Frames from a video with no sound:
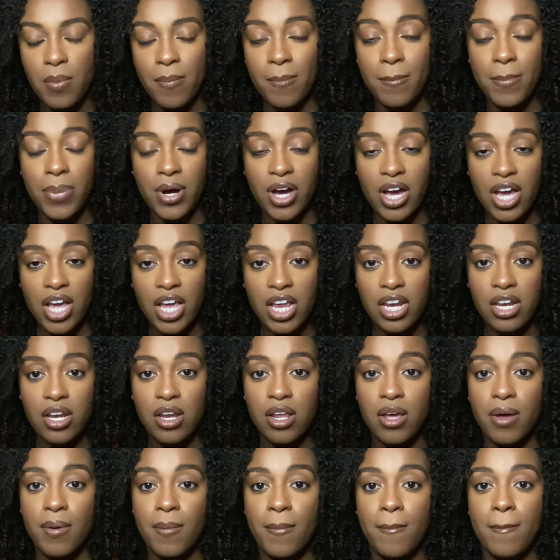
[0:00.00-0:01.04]
But
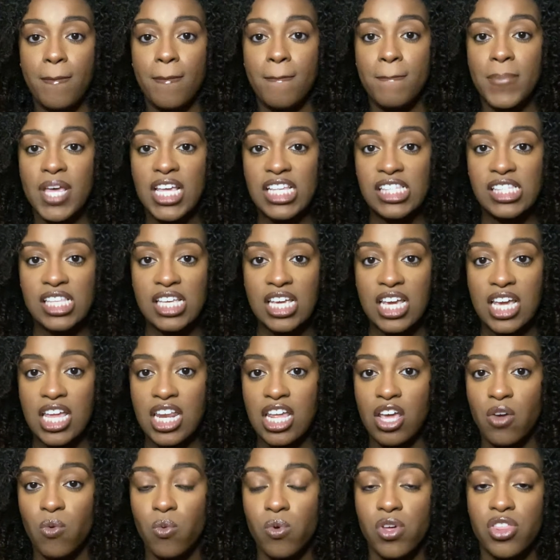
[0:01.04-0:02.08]
mixing it
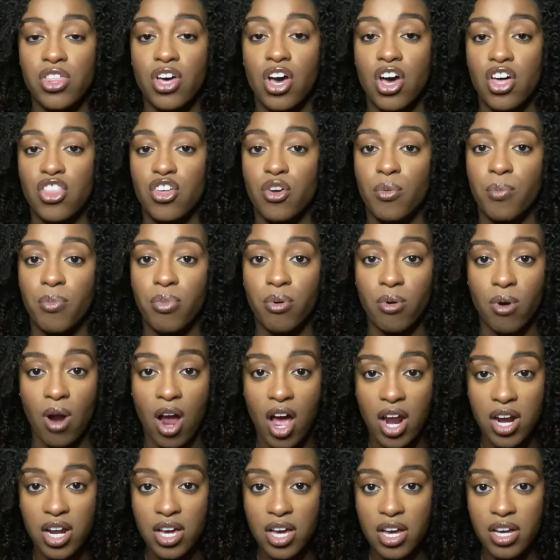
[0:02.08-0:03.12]
in with other
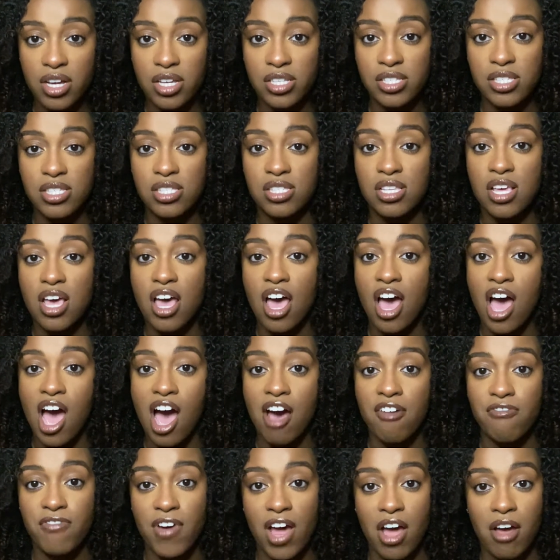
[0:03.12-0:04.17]
products, I
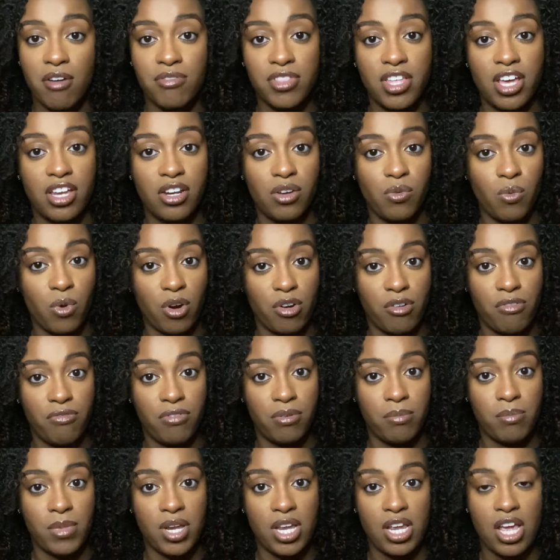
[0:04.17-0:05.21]
found that it worked for
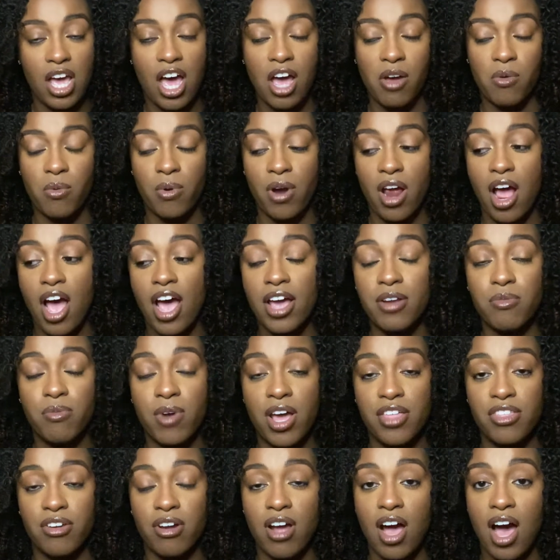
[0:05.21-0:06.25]
me. I'd
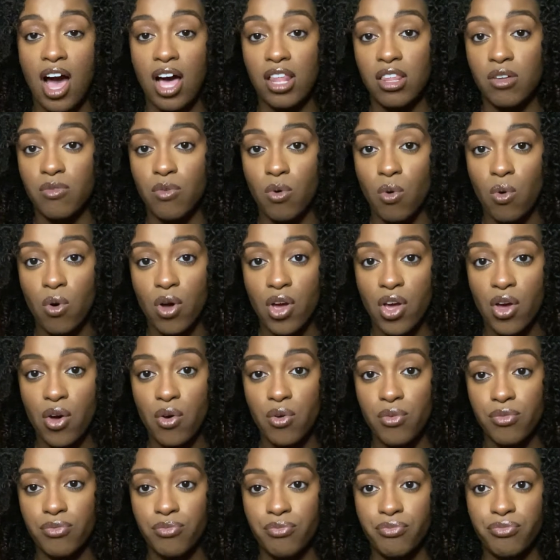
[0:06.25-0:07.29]
rather olive
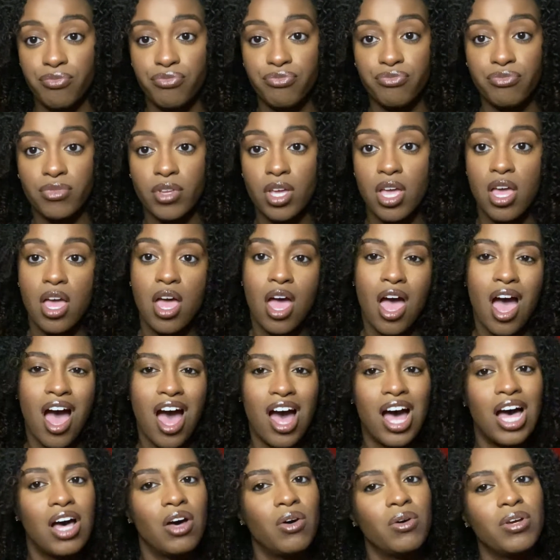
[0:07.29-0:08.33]
oil. I
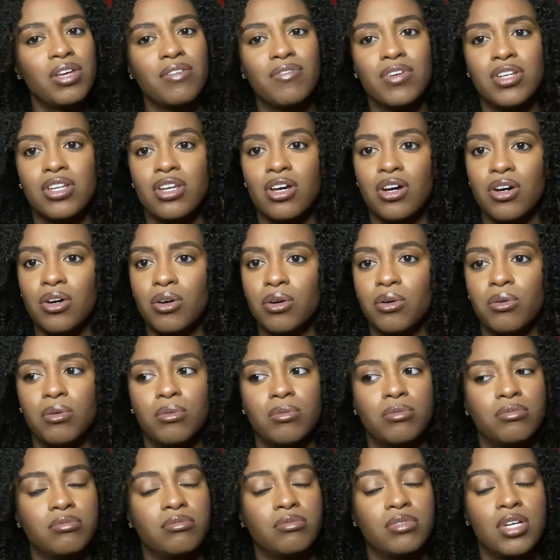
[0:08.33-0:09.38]
don't even know.
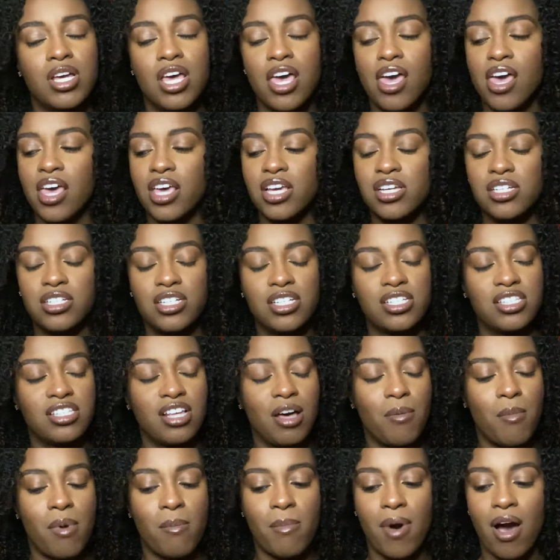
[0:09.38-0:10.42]
It's just
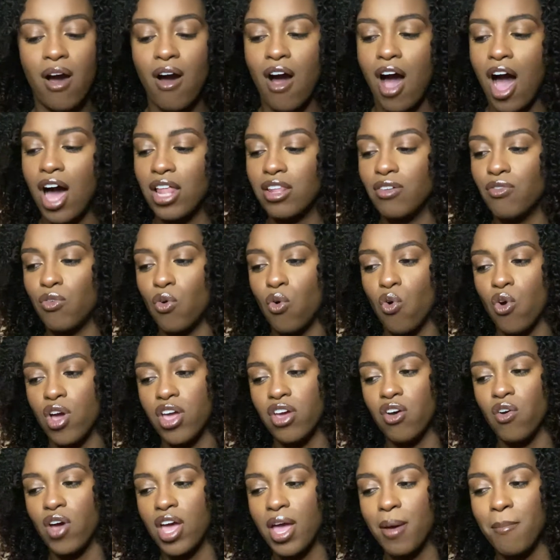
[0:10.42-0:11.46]
something about olive
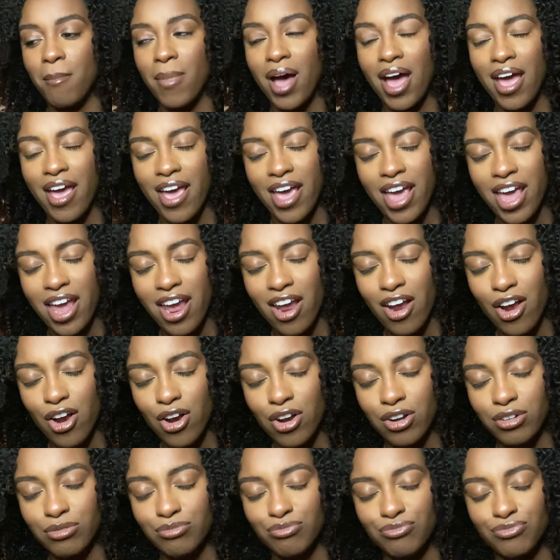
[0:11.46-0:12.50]
oil and my hair.